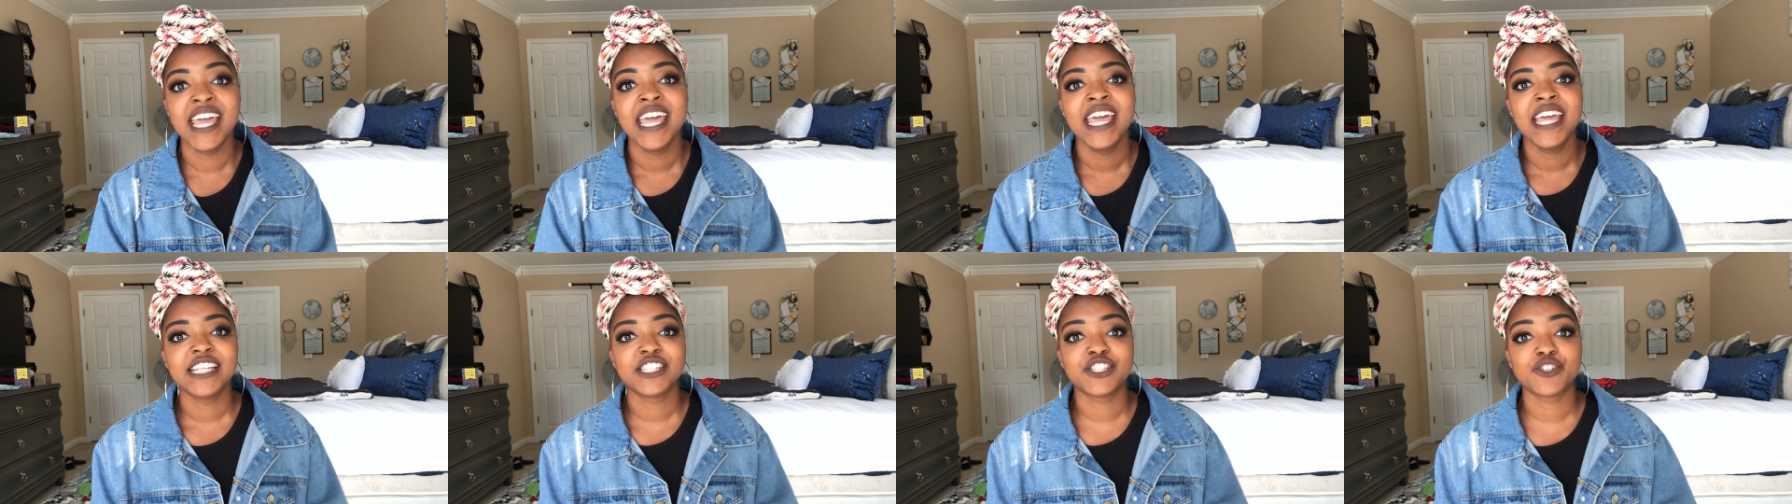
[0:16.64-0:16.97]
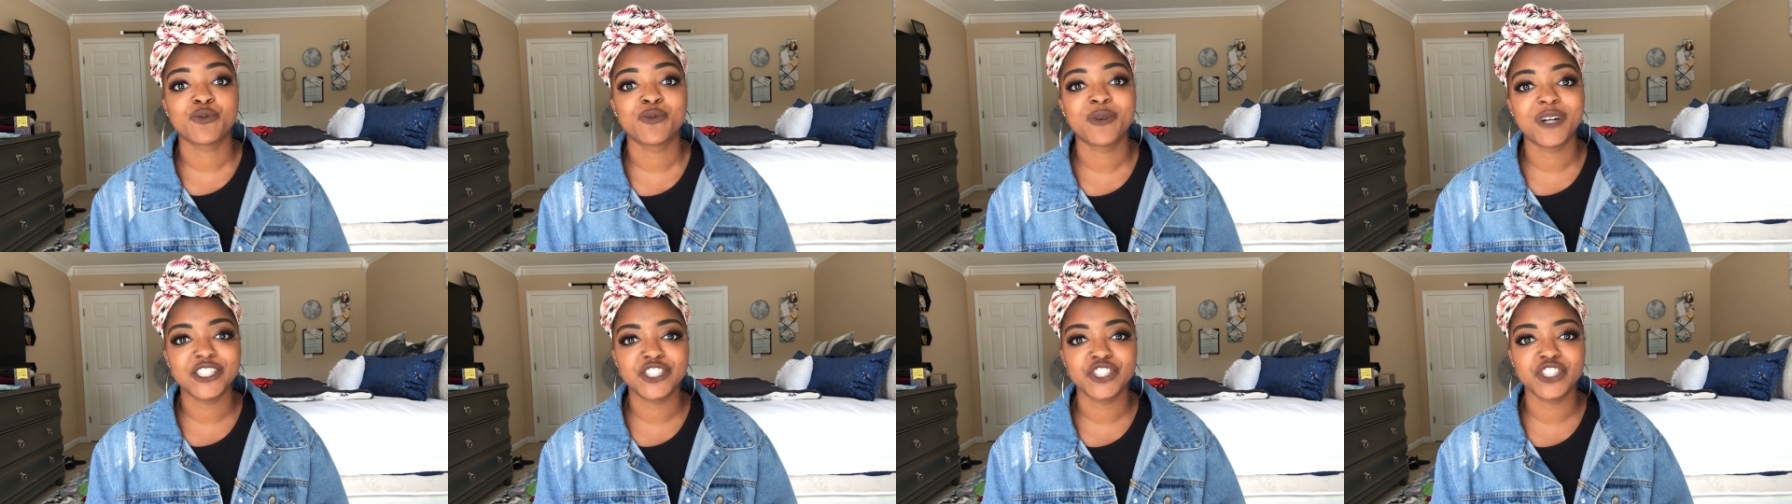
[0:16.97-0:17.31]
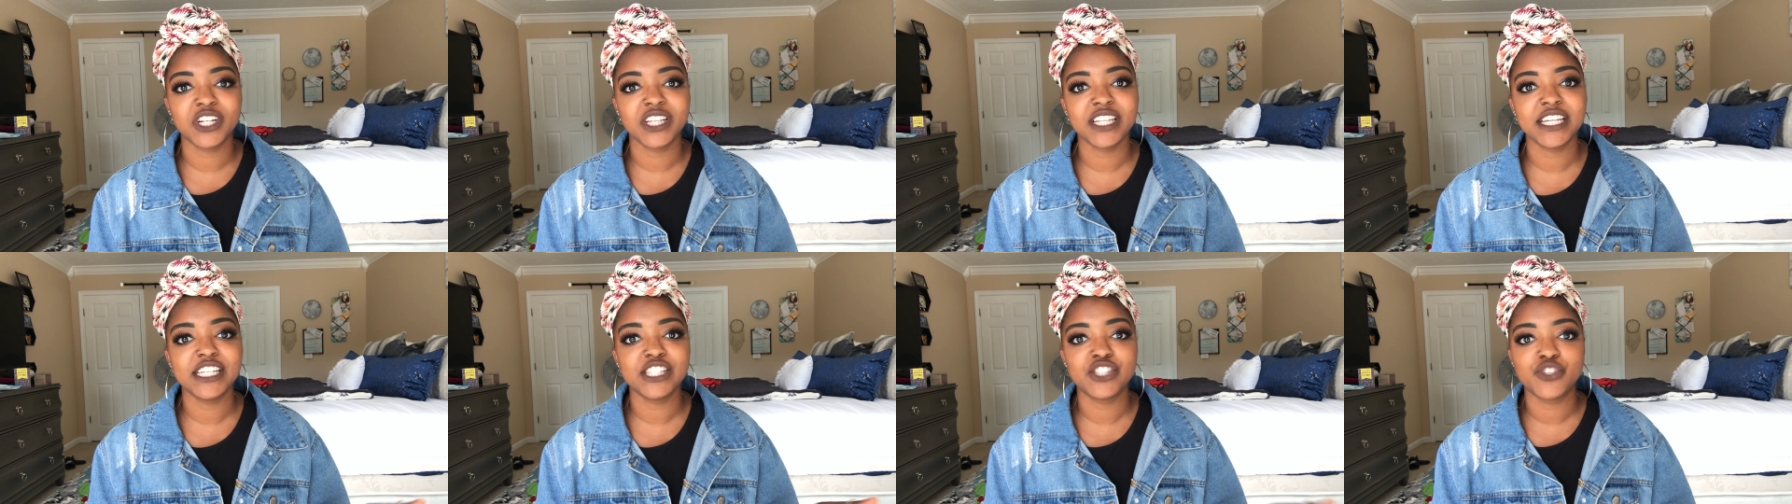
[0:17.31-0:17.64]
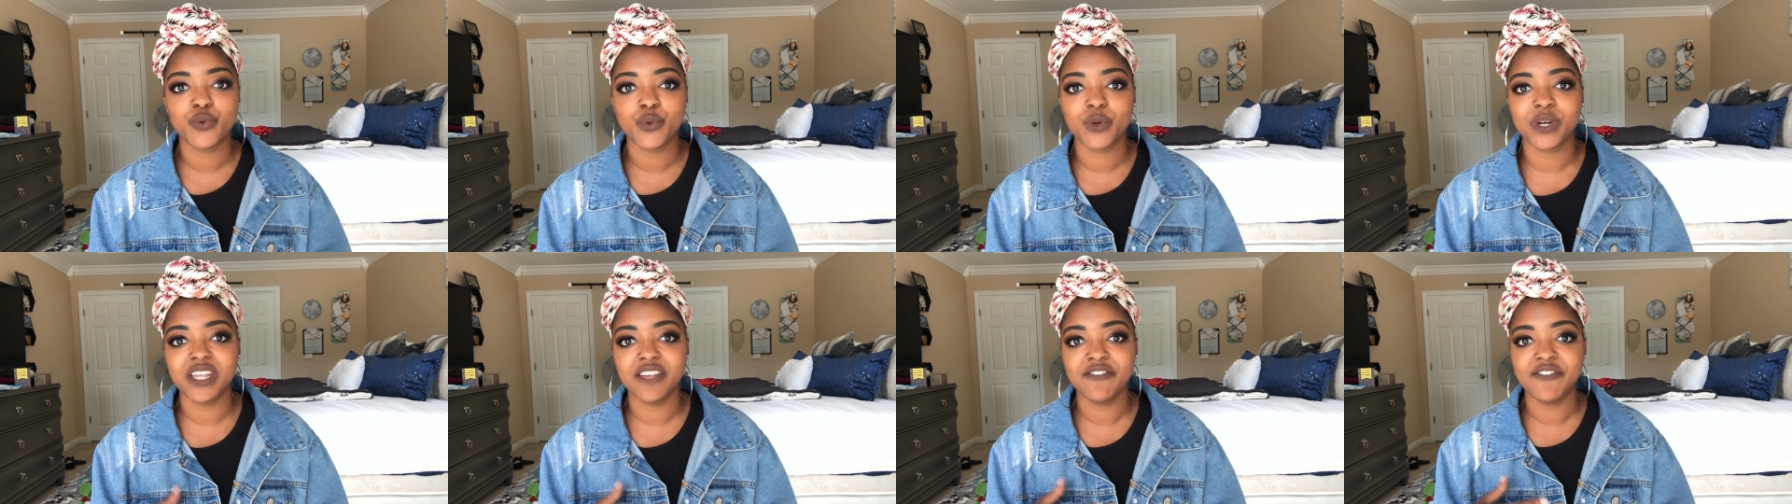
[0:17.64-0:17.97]
It's originally
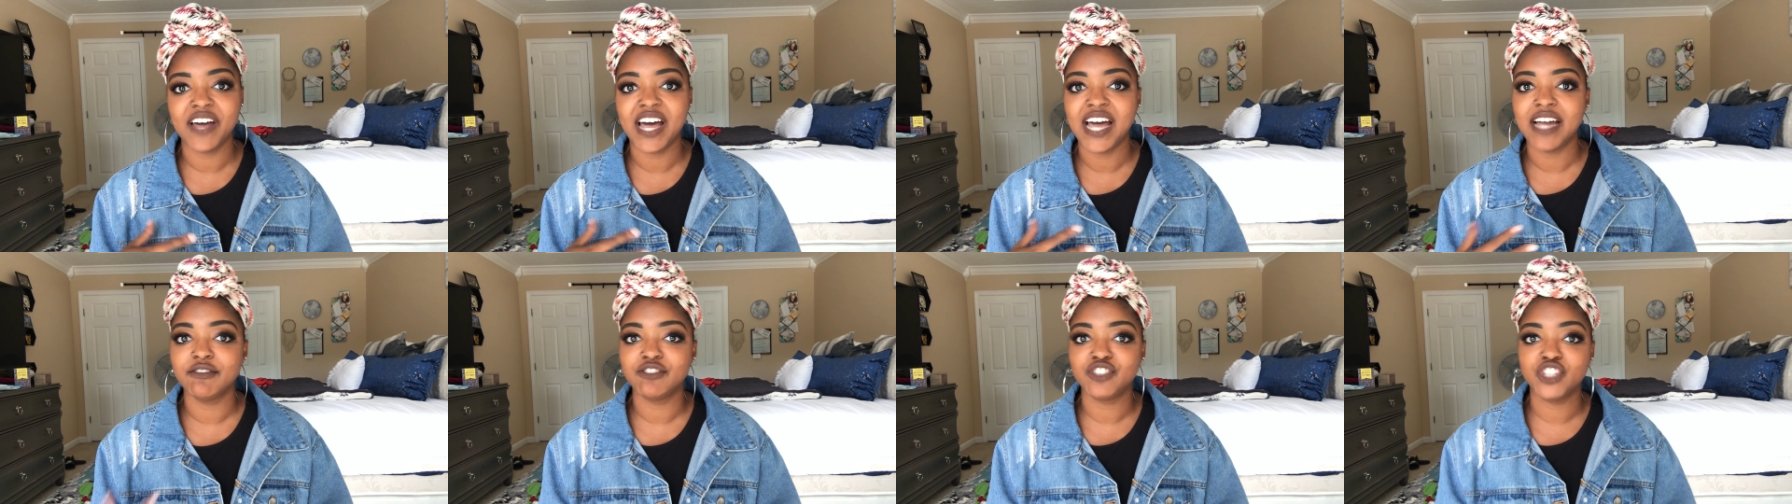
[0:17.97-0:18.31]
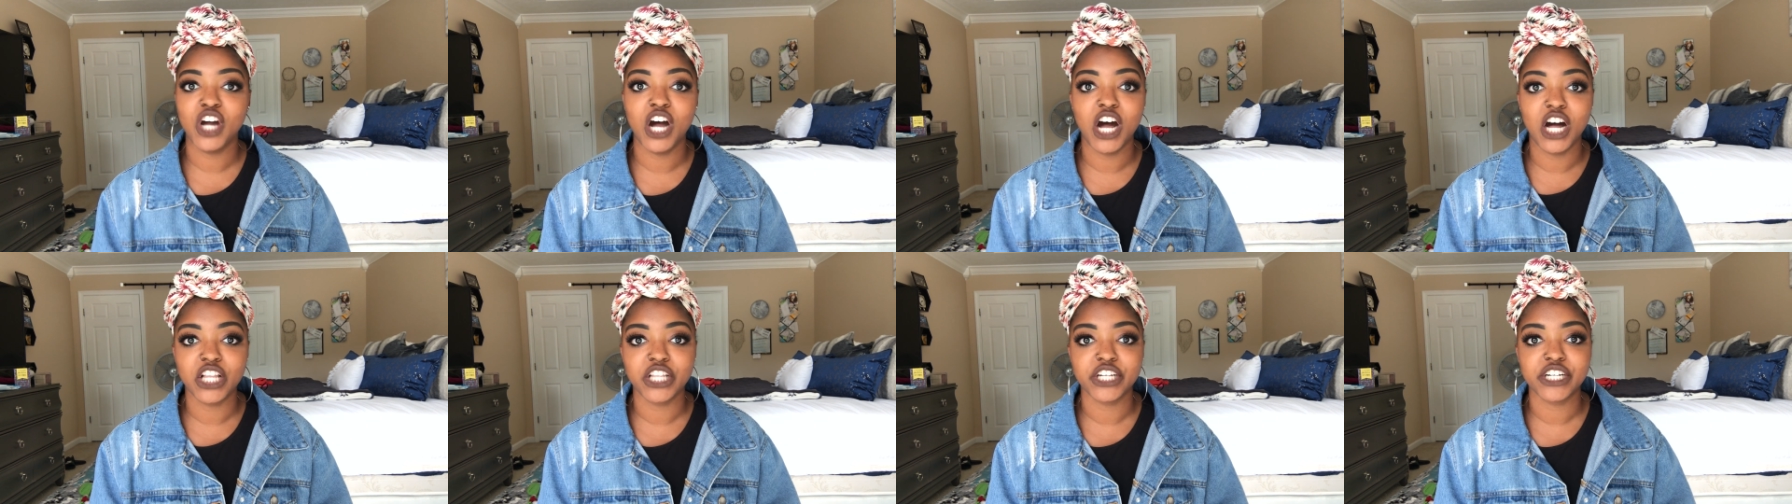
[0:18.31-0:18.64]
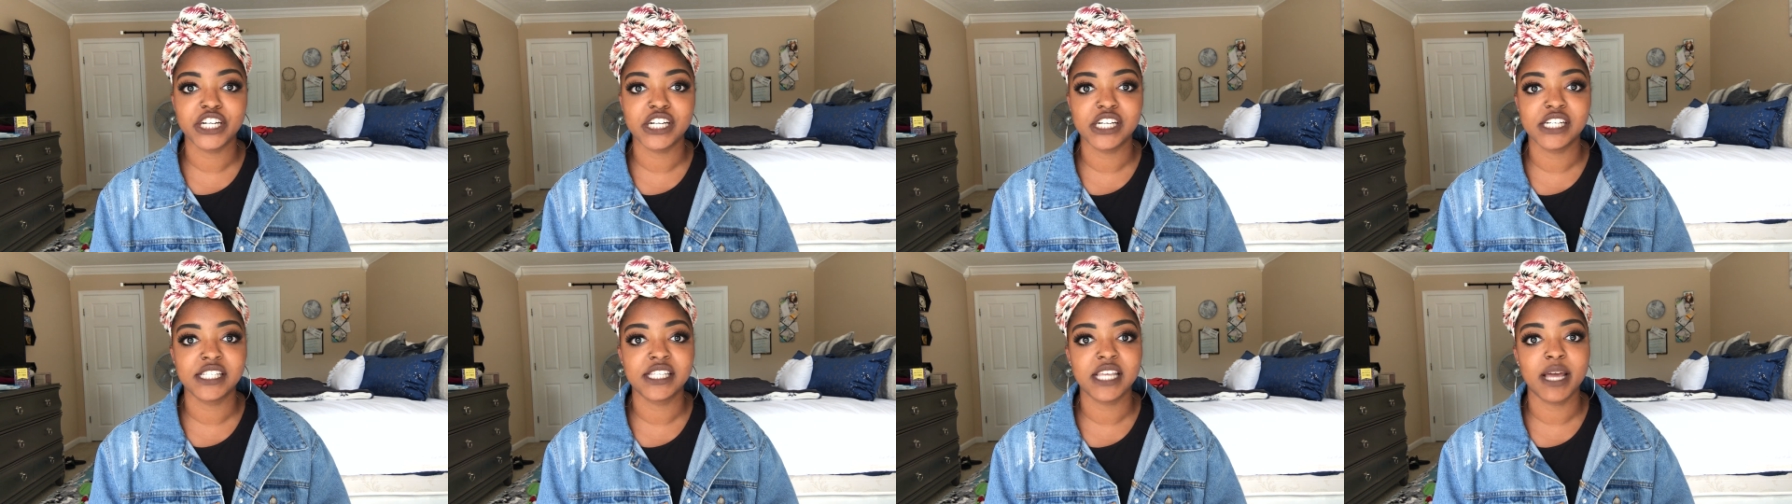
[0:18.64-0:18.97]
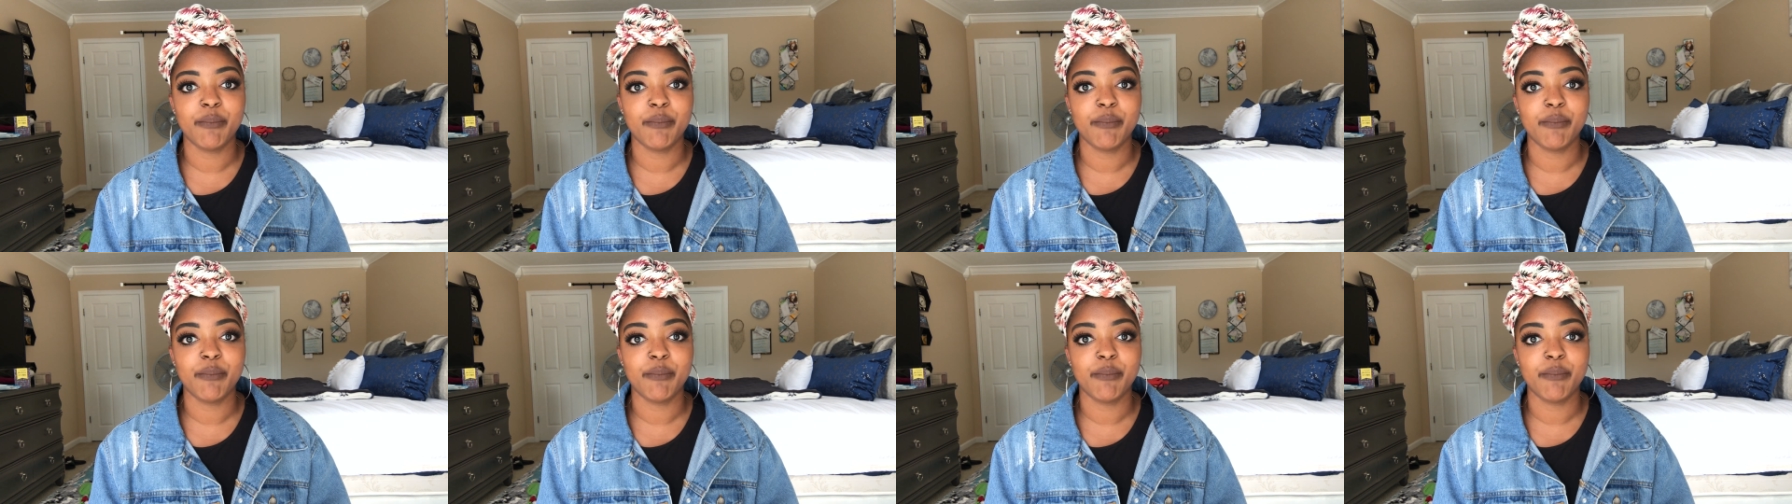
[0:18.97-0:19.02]
$25,